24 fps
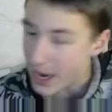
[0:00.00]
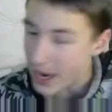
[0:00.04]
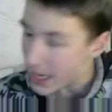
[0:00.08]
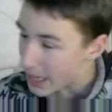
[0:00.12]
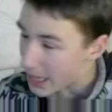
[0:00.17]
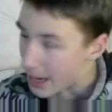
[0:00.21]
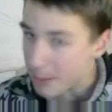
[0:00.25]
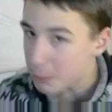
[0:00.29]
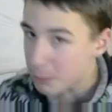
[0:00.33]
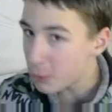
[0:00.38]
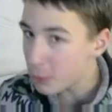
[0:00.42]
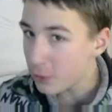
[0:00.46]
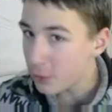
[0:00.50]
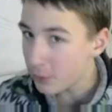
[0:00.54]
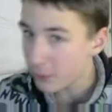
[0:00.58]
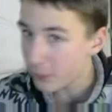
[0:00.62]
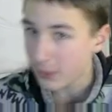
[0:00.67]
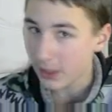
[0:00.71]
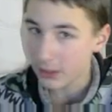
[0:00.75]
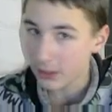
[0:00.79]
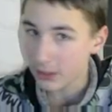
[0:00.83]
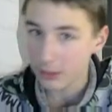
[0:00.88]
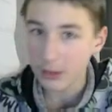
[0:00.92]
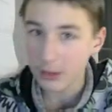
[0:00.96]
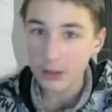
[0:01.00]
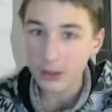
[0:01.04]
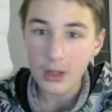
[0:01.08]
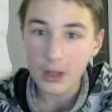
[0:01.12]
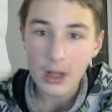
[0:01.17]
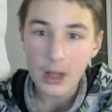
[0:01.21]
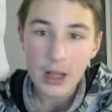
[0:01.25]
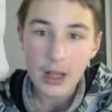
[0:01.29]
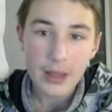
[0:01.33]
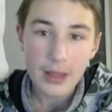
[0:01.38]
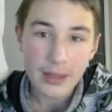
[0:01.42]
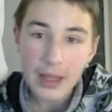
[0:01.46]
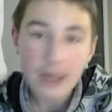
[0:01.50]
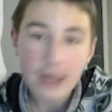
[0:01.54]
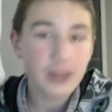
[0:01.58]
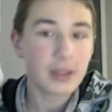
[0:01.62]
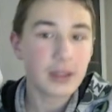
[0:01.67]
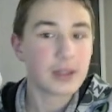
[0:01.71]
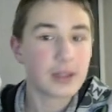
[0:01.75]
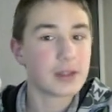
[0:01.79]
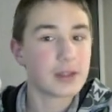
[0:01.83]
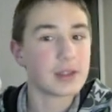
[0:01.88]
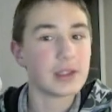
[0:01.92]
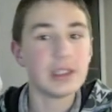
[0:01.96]
a move at all, then
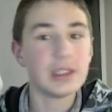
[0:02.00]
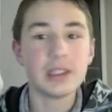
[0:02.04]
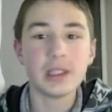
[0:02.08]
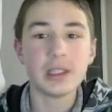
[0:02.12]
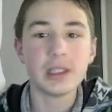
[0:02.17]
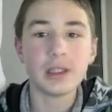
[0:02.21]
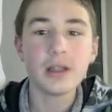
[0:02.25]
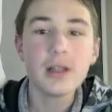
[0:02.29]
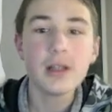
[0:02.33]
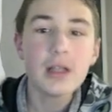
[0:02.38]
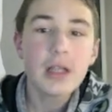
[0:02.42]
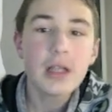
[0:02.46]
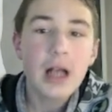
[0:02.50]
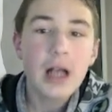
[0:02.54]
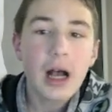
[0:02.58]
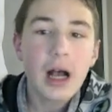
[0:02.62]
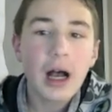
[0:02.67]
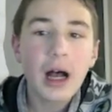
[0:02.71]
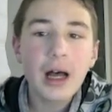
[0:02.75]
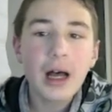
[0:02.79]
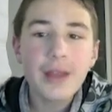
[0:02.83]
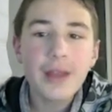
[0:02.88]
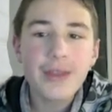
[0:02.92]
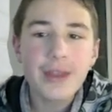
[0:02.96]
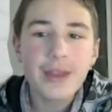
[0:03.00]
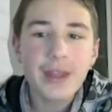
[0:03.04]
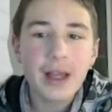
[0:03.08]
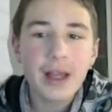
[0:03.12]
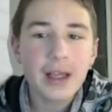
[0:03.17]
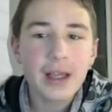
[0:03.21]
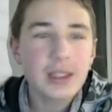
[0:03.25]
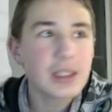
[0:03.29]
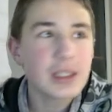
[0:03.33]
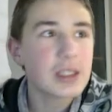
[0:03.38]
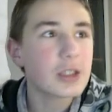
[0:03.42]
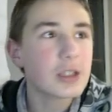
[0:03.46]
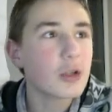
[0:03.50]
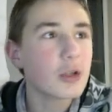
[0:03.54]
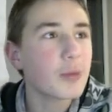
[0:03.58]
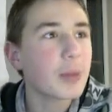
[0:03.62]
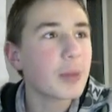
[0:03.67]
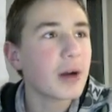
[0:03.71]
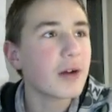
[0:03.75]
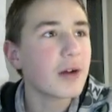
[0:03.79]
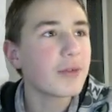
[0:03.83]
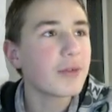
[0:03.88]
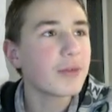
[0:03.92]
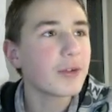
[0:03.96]
it's easy. The knight is so
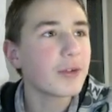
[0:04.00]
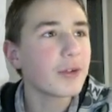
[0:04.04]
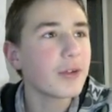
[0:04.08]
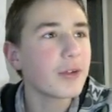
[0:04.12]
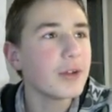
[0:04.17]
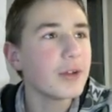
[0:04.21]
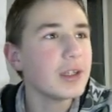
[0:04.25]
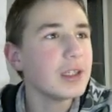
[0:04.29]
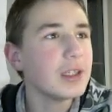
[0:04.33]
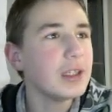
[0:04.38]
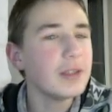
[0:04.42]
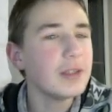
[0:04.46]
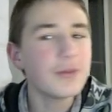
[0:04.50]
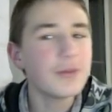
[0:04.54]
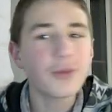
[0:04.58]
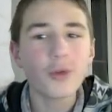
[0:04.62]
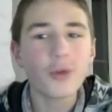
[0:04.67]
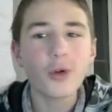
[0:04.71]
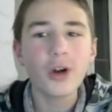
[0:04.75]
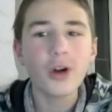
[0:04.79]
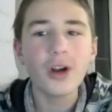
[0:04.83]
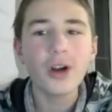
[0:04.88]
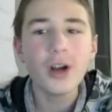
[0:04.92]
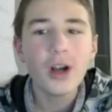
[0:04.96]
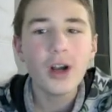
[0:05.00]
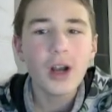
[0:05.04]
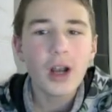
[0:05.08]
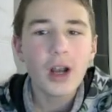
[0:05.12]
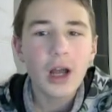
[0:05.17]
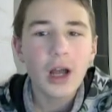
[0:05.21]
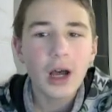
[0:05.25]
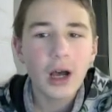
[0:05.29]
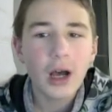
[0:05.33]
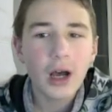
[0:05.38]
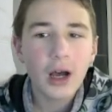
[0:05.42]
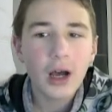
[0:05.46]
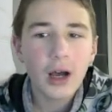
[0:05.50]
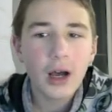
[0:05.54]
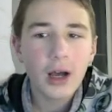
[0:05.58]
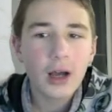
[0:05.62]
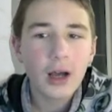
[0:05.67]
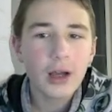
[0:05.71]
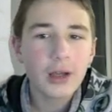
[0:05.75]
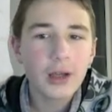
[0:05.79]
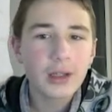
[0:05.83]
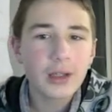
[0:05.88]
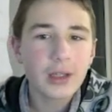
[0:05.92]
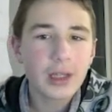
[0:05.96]
powerful on e4,
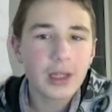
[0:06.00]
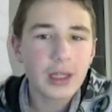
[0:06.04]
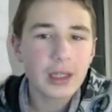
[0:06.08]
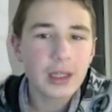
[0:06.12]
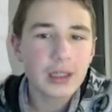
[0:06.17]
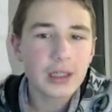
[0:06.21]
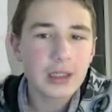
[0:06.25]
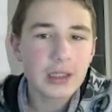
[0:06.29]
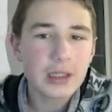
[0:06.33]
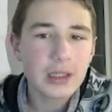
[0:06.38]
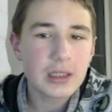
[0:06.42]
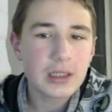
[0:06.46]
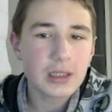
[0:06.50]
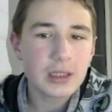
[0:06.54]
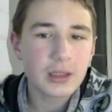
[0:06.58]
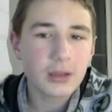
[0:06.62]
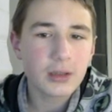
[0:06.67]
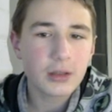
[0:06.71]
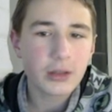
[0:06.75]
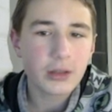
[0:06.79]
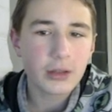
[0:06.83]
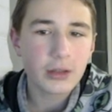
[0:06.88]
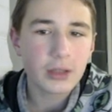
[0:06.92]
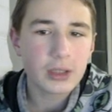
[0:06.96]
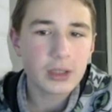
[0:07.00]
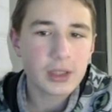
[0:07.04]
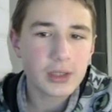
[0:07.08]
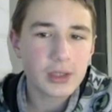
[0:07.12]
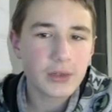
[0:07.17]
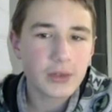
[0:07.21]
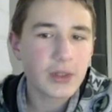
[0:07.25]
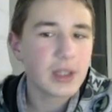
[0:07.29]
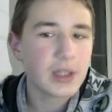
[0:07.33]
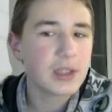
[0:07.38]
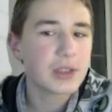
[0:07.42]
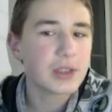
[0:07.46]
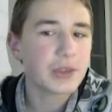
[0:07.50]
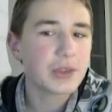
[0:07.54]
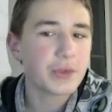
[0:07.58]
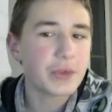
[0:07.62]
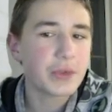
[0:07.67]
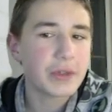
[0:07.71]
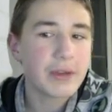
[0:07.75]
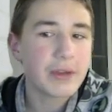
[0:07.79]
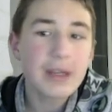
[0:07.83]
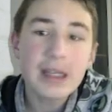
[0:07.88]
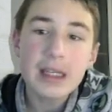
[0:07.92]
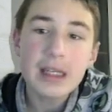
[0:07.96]
and isn't currently threatened, so
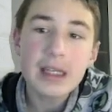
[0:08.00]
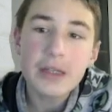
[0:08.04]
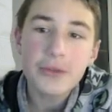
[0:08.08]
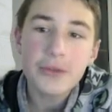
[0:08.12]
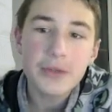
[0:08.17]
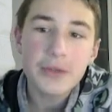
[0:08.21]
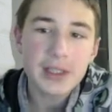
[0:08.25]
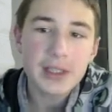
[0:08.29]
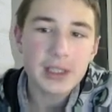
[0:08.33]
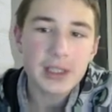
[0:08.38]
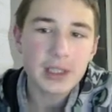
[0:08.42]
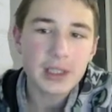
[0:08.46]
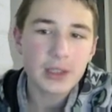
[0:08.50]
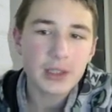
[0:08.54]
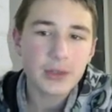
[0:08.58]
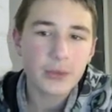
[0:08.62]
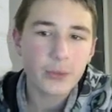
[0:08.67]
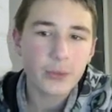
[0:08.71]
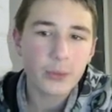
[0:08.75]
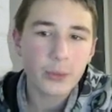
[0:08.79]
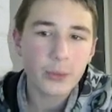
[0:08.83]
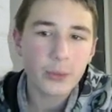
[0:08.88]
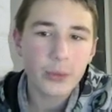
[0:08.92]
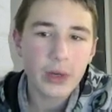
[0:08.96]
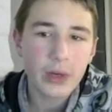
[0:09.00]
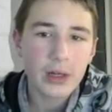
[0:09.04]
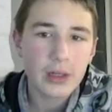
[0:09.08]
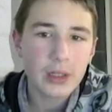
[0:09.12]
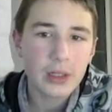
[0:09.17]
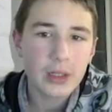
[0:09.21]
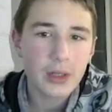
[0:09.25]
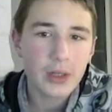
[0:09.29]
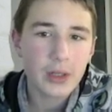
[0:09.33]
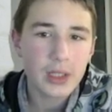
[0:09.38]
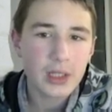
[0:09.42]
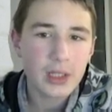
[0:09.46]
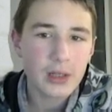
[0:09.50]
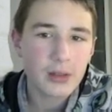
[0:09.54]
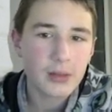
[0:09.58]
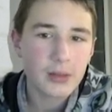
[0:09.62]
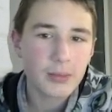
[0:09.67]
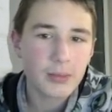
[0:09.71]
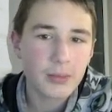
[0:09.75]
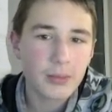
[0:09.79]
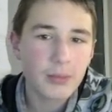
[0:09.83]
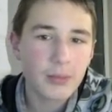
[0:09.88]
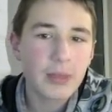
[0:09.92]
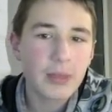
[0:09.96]
retreating to d6 where it restricts
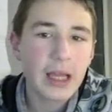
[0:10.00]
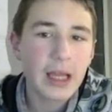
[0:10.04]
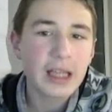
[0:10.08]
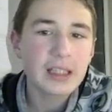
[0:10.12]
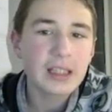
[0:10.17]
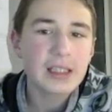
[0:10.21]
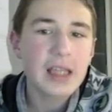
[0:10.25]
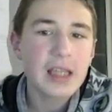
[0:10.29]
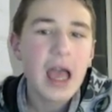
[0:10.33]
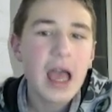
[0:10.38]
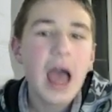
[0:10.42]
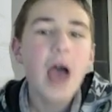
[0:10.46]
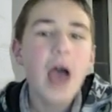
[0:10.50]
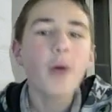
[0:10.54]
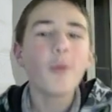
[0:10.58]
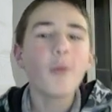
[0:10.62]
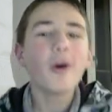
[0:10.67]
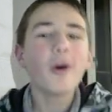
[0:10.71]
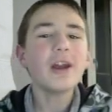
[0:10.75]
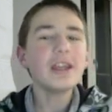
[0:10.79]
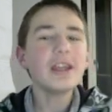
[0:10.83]
blacks. What